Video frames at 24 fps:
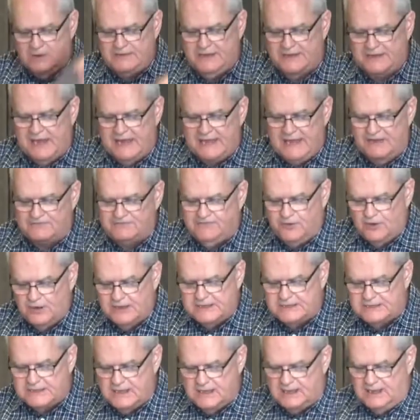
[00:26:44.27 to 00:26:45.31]
the day had fully
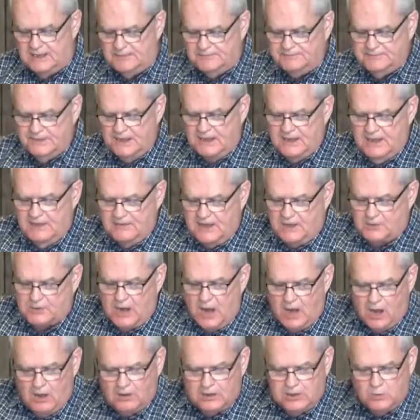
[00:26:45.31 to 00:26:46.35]
come, they were
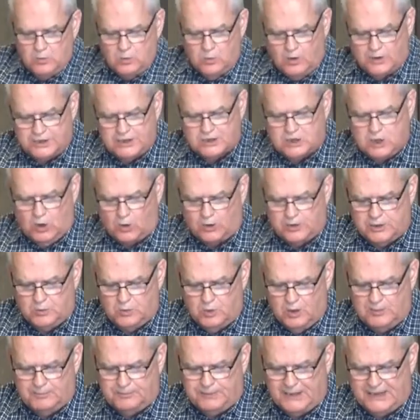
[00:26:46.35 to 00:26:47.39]
all in one accord in
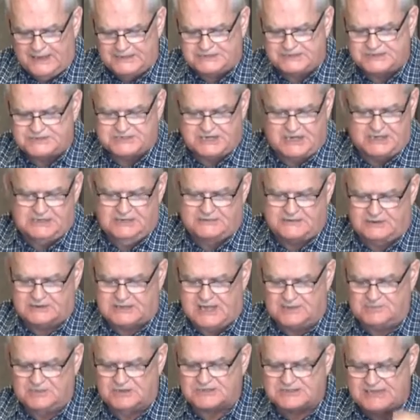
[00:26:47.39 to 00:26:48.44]
one place, and suddenly there
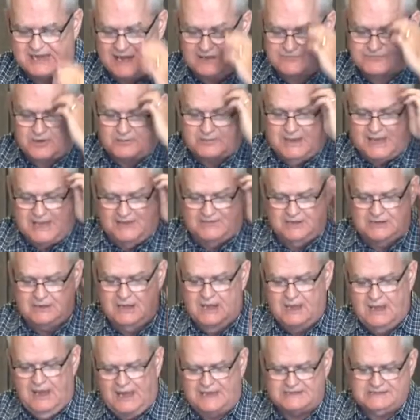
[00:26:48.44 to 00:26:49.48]
came a sound from heaven
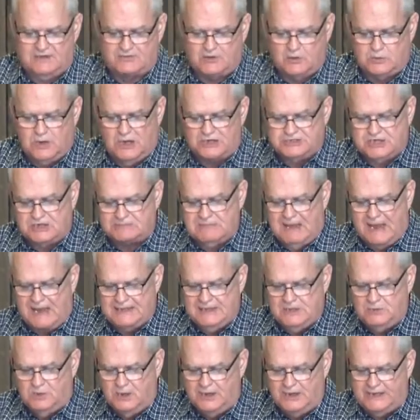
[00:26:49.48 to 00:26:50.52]
as of a rushing mighty
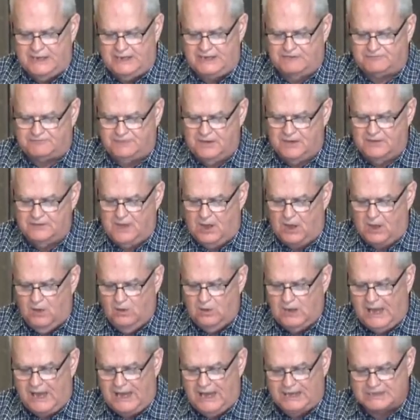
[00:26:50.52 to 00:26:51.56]
wind, and it filled the
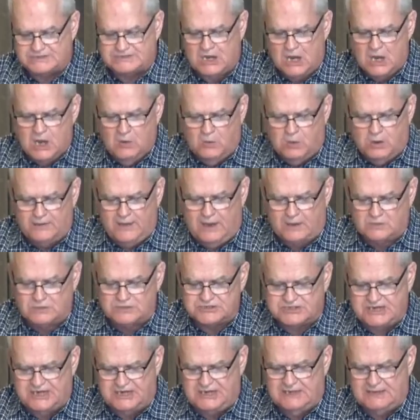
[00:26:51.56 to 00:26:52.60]
whole house where they were
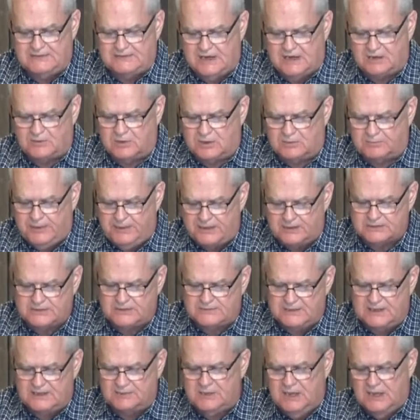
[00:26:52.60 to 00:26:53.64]
sitting. And there were appeared to
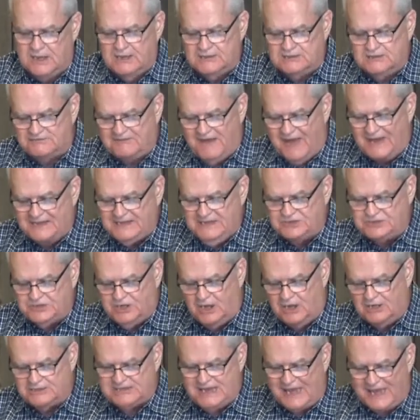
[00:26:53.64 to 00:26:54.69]
them divided
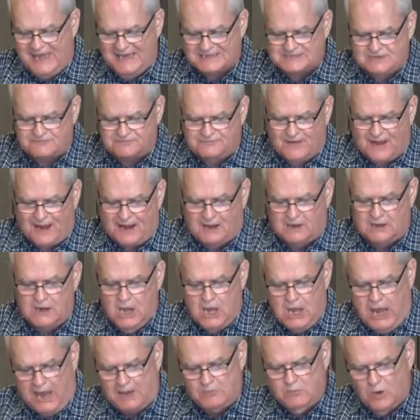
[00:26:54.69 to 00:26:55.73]
tongues as of fire,
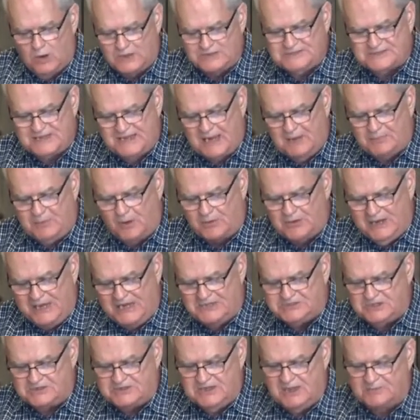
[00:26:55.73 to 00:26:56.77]
and one sat upon
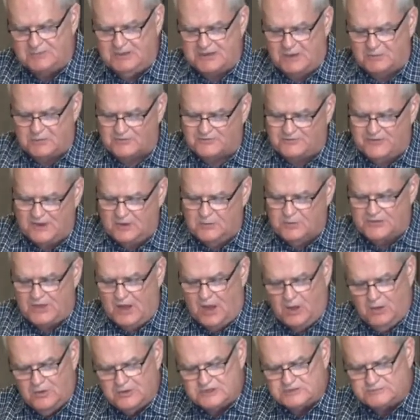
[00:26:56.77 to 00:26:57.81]
each of them, and they were filled with the
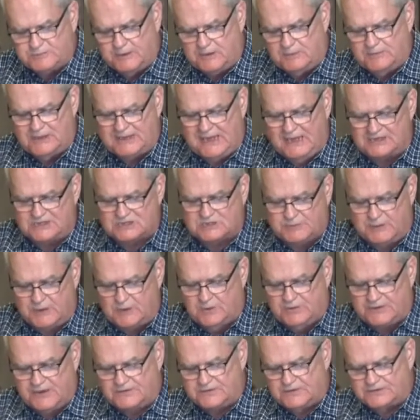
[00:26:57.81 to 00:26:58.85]
Holy Spirit and began to speak
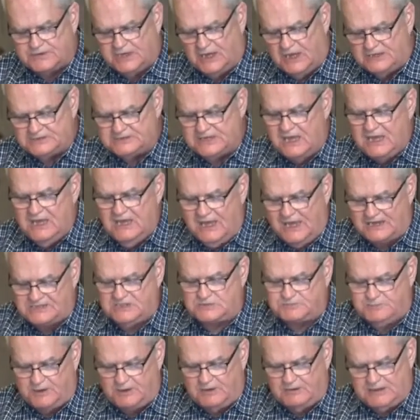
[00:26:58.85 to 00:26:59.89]
with other tongues as the
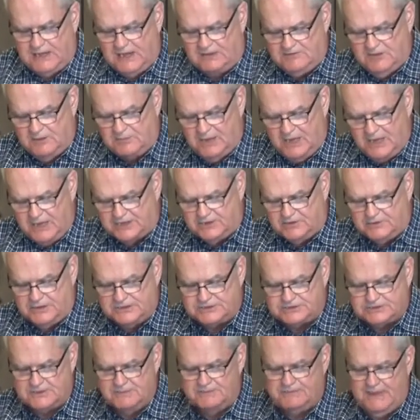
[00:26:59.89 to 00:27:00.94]
Spirit gave them
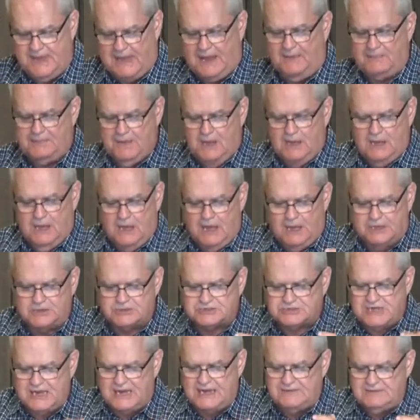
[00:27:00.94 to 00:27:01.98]
utterance. Now,
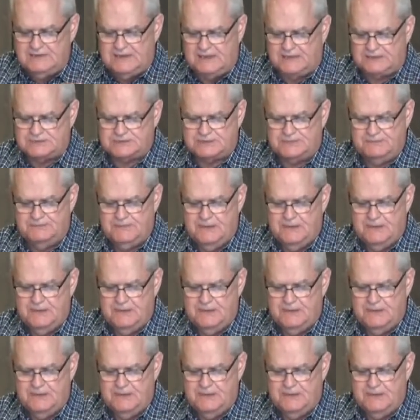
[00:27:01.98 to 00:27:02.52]
understand this.